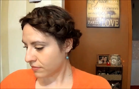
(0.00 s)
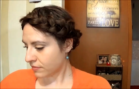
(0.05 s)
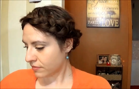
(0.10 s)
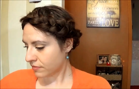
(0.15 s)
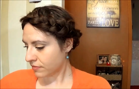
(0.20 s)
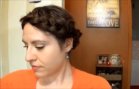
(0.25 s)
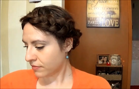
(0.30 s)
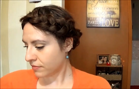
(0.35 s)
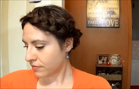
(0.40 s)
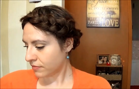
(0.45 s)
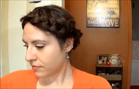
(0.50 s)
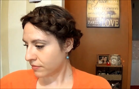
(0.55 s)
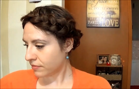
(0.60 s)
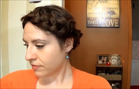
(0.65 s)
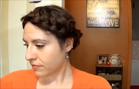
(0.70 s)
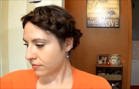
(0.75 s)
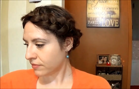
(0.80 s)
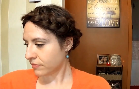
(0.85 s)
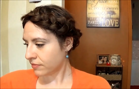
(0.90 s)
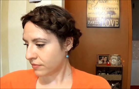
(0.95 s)

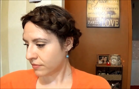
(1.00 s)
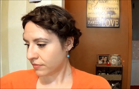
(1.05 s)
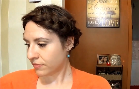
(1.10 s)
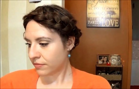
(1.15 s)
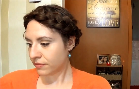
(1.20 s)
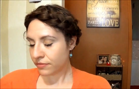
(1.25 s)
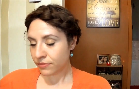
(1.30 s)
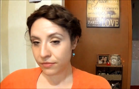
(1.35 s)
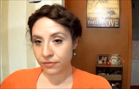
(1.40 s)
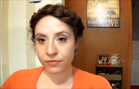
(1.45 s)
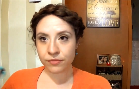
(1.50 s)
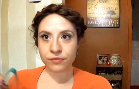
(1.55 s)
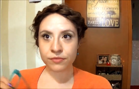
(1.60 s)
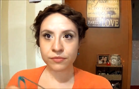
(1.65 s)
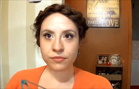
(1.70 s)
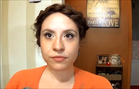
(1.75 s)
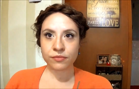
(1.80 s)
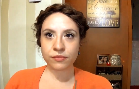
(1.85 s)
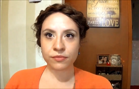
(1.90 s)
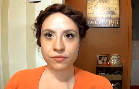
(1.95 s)

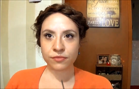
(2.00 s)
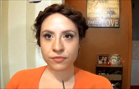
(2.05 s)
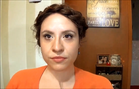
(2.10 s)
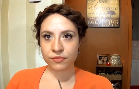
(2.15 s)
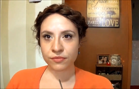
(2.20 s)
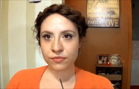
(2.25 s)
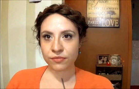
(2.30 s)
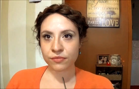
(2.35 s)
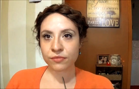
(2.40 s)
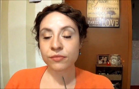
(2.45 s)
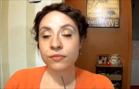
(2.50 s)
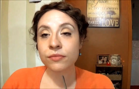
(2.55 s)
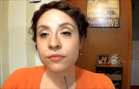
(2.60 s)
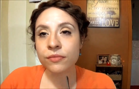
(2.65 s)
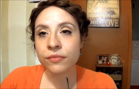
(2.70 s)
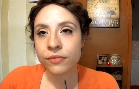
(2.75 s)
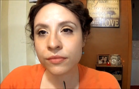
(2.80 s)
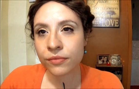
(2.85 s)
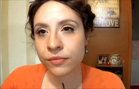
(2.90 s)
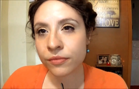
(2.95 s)

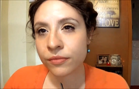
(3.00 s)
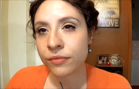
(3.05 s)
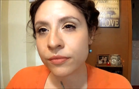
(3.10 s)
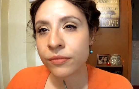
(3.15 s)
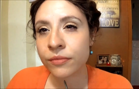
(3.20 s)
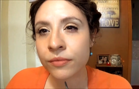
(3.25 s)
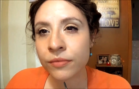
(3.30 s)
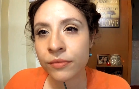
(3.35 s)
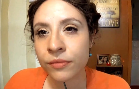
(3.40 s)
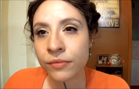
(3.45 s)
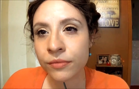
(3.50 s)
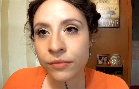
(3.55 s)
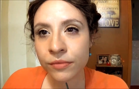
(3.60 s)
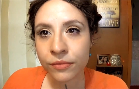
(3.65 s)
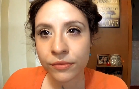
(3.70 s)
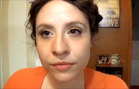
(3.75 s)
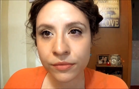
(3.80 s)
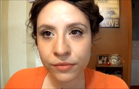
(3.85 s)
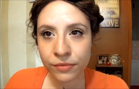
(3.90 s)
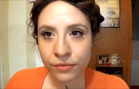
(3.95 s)

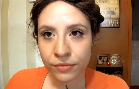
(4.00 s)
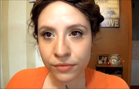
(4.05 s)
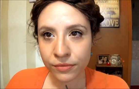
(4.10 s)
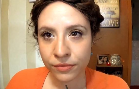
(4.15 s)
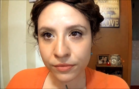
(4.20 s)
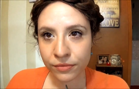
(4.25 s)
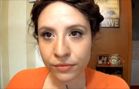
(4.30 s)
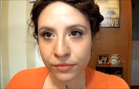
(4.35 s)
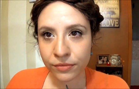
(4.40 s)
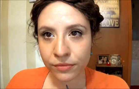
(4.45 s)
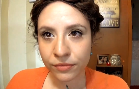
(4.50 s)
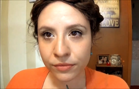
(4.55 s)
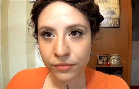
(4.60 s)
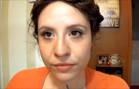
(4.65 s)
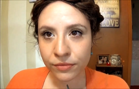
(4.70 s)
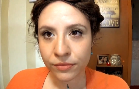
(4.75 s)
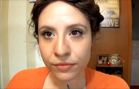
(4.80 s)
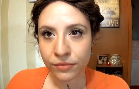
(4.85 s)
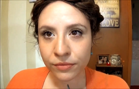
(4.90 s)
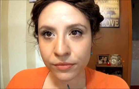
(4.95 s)

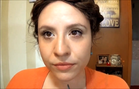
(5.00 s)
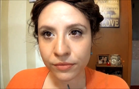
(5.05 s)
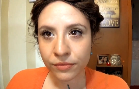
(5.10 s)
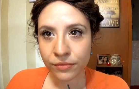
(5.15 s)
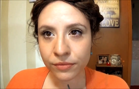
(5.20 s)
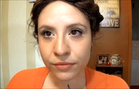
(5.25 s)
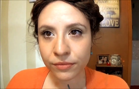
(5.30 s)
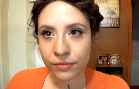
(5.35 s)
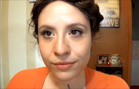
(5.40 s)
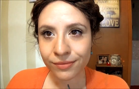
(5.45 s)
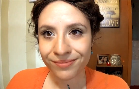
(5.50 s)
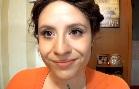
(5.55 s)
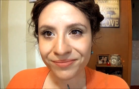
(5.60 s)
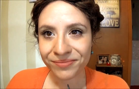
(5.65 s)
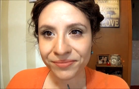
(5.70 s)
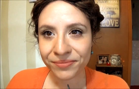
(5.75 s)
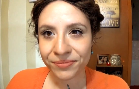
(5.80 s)
No one is speaking in this clip.